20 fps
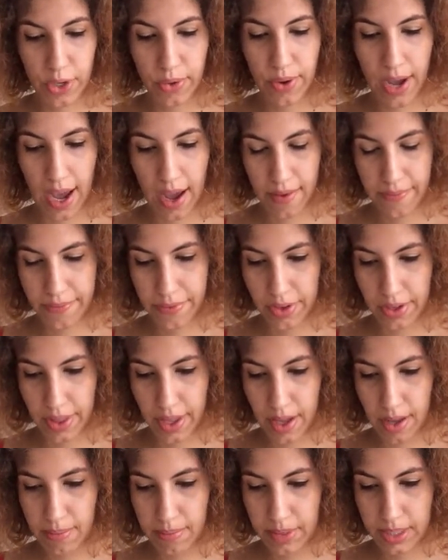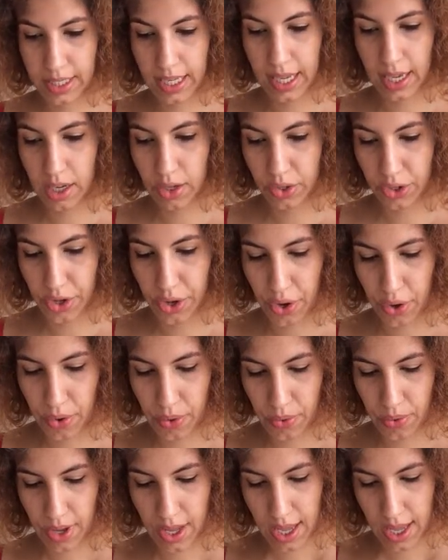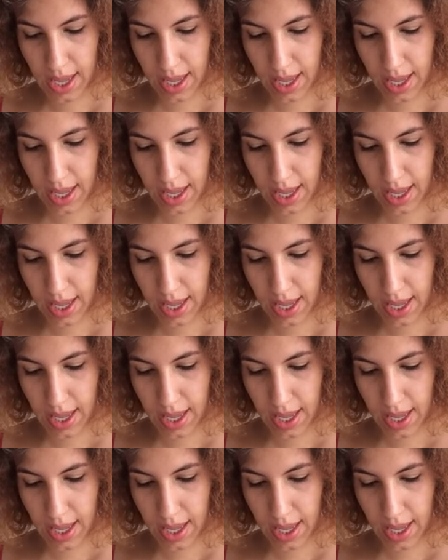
you have for them, saying no,